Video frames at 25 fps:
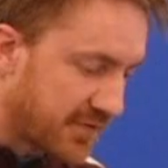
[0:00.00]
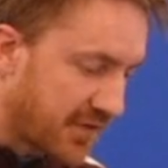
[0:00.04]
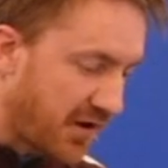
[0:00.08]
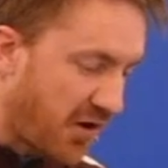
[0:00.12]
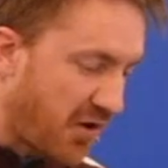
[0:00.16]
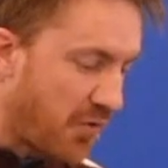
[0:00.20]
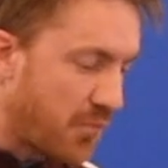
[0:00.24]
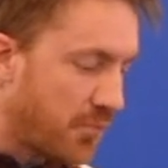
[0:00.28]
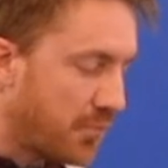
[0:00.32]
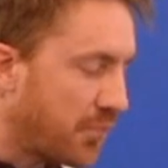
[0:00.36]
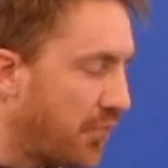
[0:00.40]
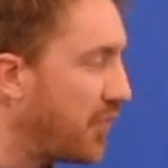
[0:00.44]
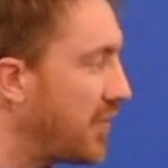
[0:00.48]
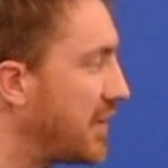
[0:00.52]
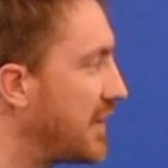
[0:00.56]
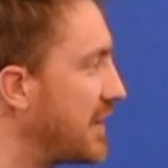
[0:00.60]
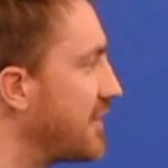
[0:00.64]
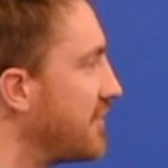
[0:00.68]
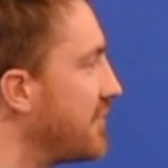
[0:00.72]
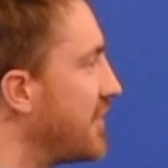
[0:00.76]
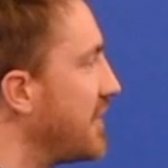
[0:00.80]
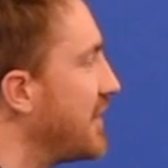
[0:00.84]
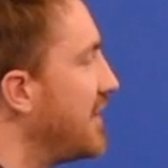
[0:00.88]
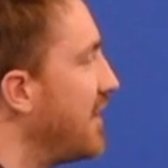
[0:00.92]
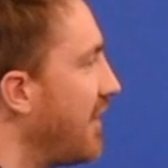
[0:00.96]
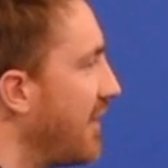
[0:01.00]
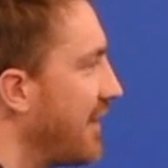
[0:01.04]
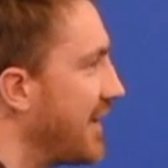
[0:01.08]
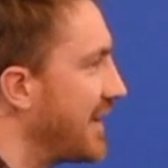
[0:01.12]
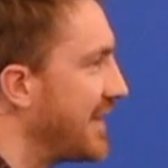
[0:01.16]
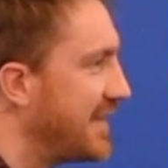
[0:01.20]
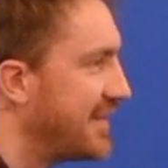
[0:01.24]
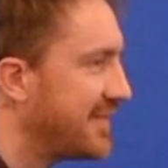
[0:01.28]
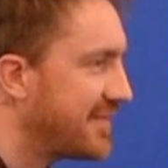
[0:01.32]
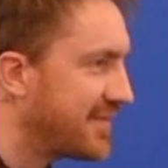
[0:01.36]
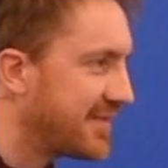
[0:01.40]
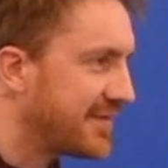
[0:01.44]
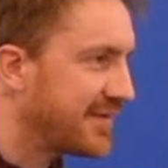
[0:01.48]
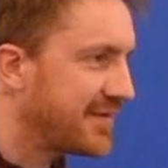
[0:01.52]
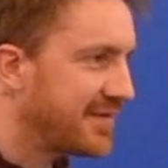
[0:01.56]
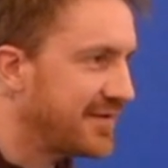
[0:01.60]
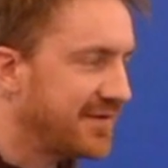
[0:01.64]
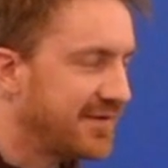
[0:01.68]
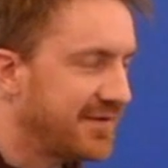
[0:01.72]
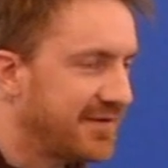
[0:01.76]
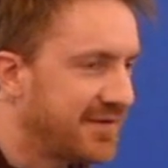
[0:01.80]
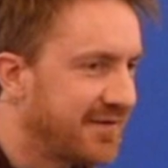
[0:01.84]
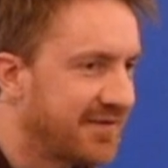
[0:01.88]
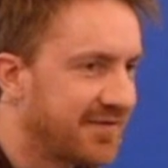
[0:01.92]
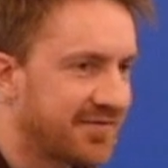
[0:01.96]
The whole point of a light
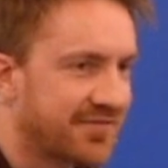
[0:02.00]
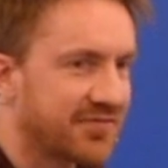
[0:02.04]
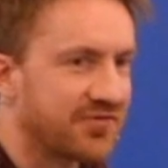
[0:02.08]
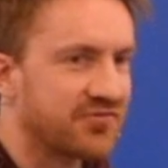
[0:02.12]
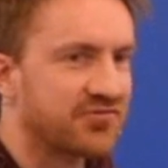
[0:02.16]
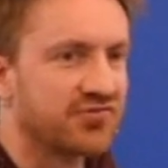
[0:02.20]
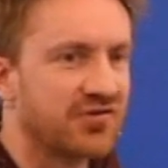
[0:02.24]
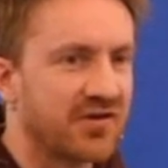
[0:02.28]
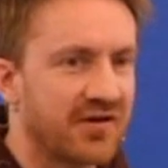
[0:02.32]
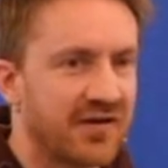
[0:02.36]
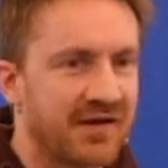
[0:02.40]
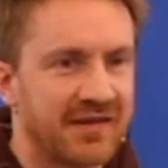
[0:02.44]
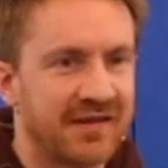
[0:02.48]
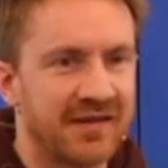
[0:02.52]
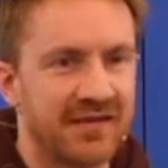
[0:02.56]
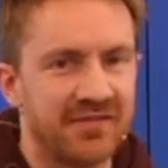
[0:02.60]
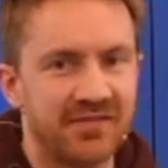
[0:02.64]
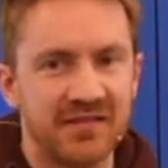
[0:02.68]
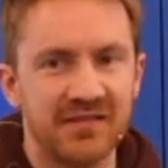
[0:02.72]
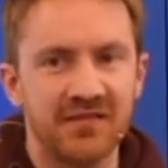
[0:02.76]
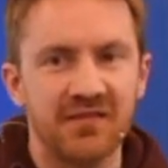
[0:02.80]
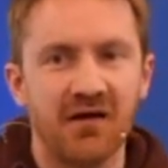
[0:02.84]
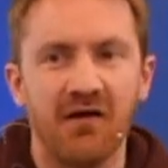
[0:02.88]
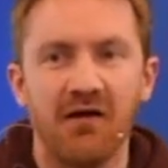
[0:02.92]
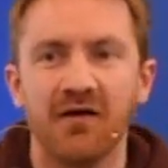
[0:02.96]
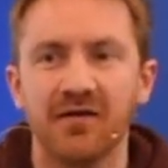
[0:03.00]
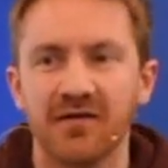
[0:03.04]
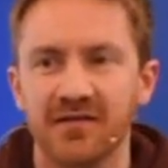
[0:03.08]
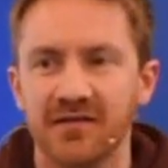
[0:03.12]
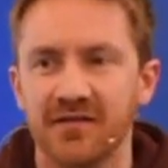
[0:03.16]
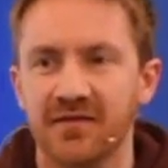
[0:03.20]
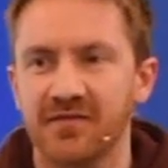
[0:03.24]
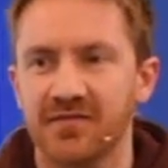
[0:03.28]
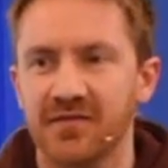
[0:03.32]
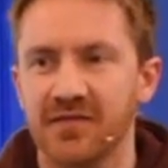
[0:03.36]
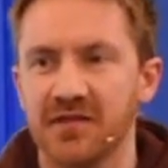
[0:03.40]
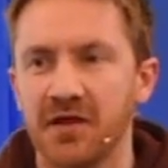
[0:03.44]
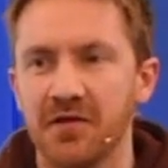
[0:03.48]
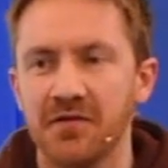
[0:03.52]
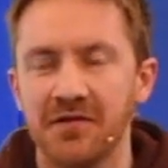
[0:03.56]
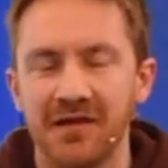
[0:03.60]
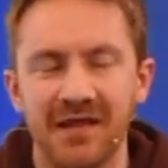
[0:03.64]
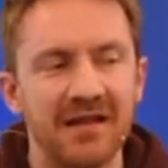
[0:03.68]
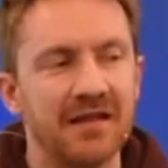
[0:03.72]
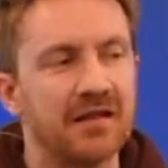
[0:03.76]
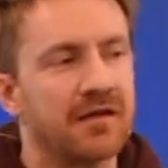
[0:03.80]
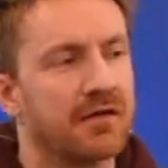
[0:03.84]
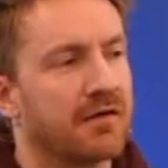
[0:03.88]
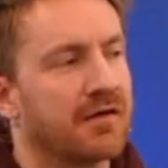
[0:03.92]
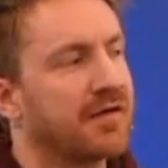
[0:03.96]
is to shine in the darkness. You don't
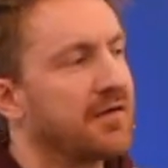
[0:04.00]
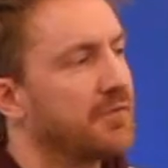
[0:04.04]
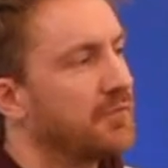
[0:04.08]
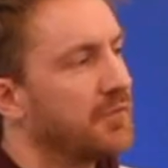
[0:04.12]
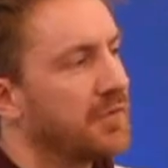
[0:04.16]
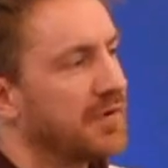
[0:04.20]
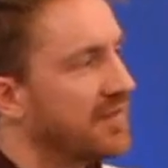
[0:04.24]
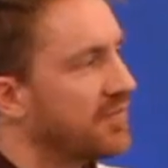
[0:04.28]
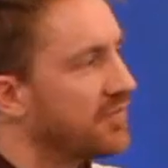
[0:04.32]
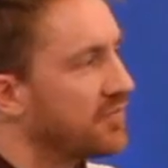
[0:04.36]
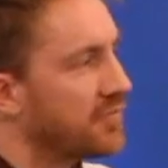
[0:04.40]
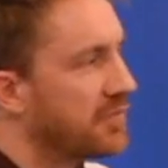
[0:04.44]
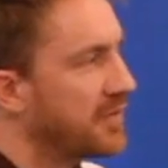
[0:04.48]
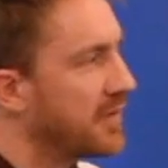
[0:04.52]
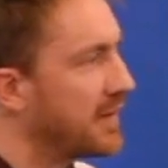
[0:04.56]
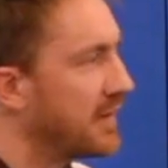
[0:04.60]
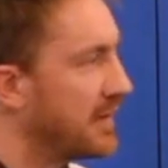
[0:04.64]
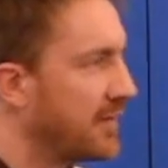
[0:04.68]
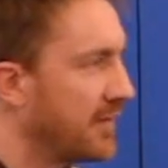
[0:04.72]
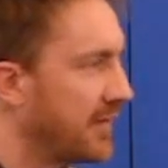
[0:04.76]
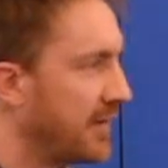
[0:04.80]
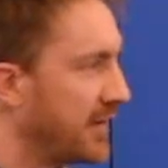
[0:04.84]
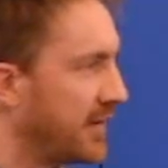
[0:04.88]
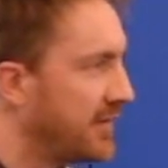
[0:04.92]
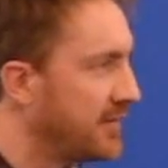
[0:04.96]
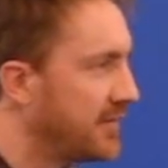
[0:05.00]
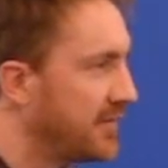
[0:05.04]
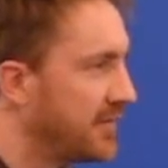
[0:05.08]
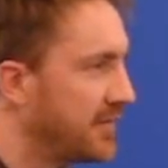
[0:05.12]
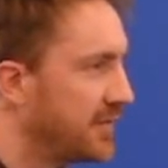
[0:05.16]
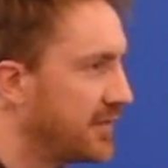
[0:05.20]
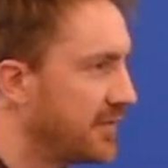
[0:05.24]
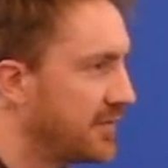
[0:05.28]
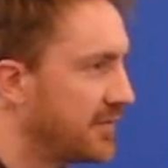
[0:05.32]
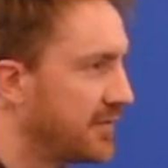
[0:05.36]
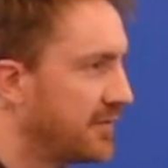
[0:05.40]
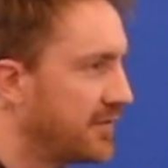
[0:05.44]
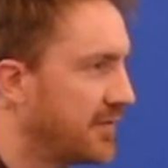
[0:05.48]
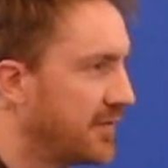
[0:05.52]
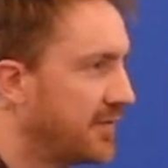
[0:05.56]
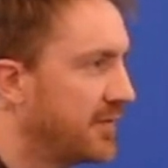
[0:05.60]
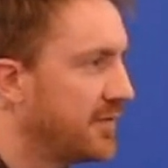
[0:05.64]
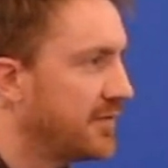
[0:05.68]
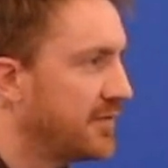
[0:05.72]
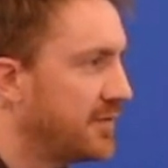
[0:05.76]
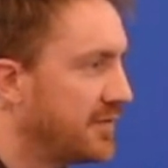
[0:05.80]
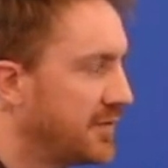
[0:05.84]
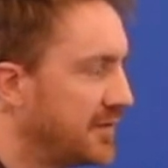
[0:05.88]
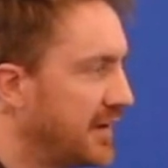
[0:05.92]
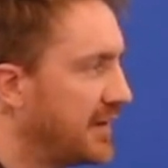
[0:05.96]
need a light when it's already light, do you?
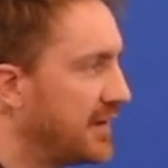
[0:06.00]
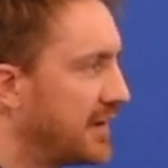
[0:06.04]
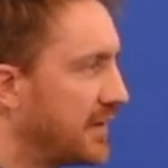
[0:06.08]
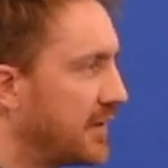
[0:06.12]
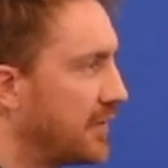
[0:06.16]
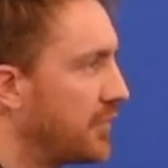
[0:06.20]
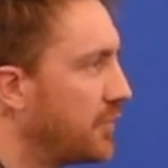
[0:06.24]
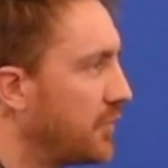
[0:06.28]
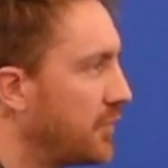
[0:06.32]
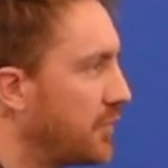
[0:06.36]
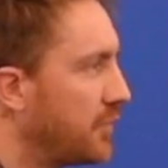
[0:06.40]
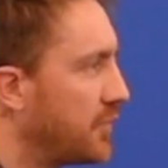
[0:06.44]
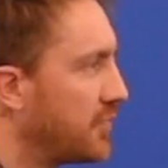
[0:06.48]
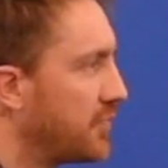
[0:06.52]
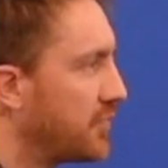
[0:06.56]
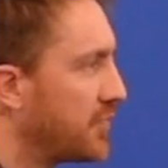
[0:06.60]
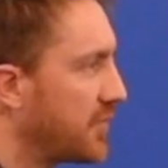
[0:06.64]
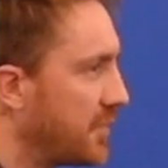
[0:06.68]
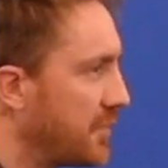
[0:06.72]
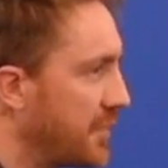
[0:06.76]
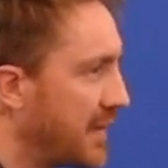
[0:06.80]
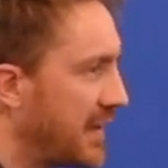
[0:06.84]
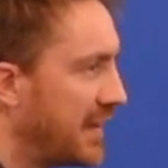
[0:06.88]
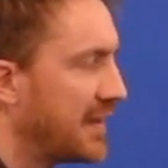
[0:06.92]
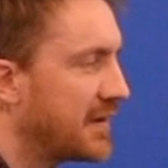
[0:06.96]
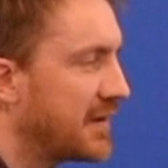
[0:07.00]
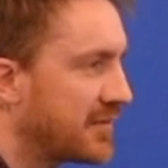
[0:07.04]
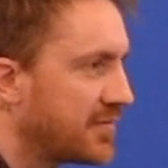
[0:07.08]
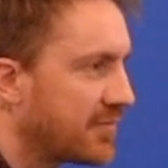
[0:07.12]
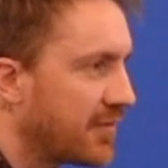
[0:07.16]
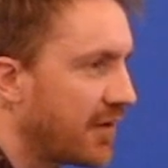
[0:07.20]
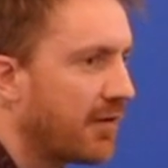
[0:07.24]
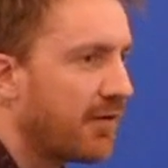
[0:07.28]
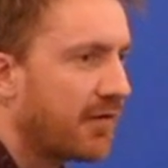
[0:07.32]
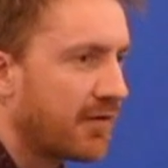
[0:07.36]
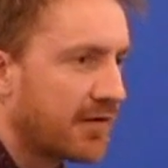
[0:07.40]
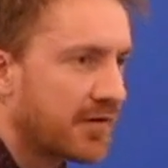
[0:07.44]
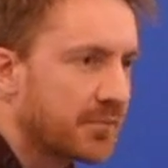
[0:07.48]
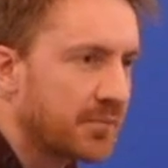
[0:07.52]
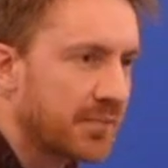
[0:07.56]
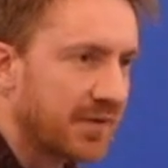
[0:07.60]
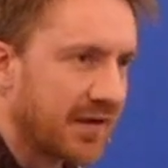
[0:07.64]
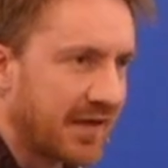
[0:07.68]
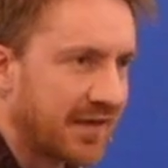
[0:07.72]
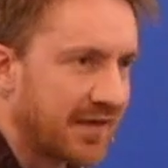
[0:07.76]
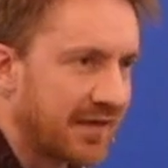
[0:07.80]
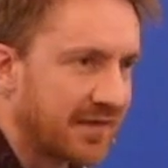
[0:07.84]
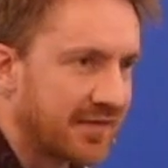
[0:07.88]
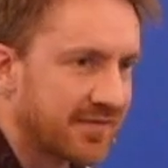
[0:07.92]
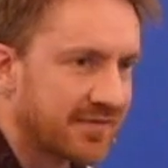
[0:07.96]
You need it to be in a dark
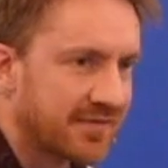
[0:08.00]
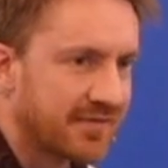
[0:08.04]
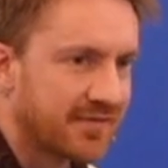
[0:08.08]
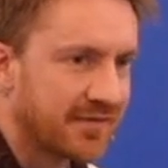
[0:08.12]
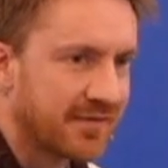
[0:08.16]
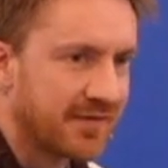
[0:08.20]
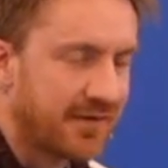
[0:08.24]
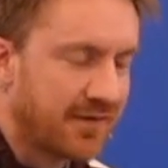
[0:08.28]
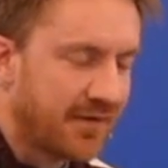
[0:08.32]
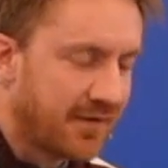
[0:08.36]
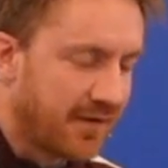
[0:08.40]
place.